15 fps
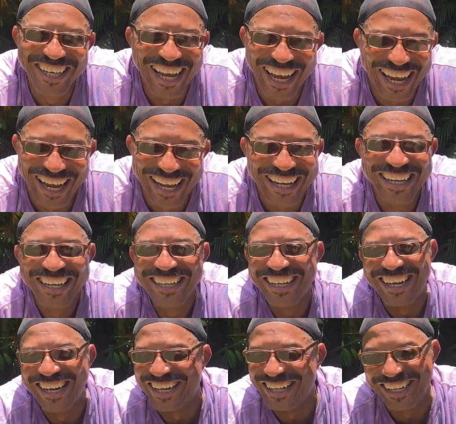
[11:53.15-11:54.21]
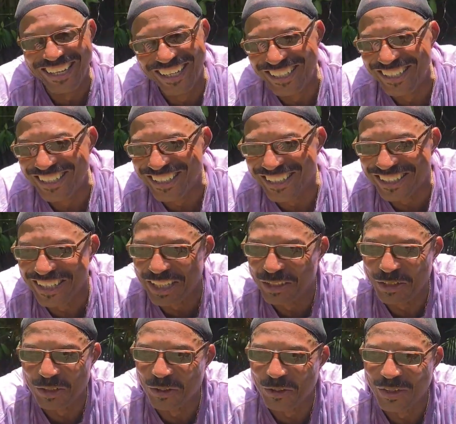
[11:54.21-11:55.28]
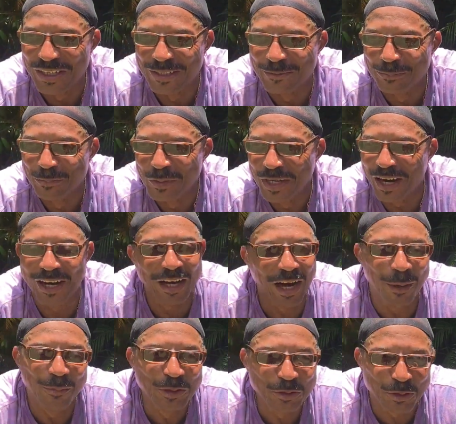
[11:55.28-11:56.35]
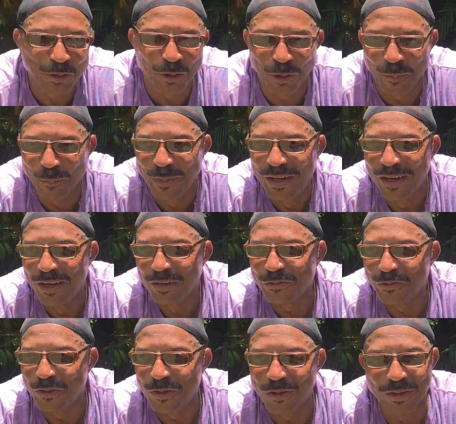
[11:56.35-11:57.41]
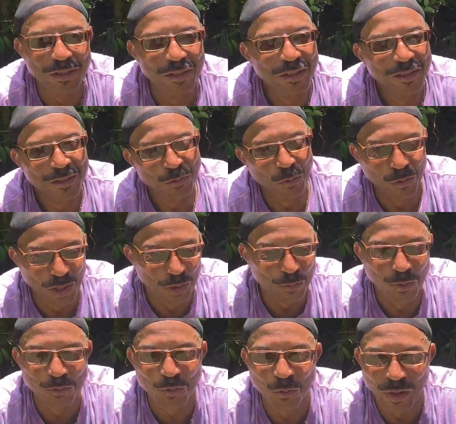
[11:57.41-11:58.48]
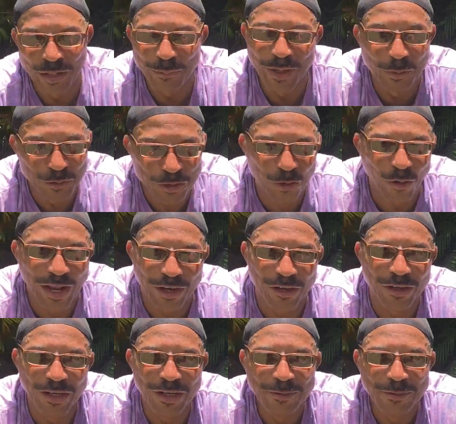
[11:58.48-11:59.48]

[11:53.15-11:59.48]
Another thing, you know, a common term for, quote unquote, the white man was cracker.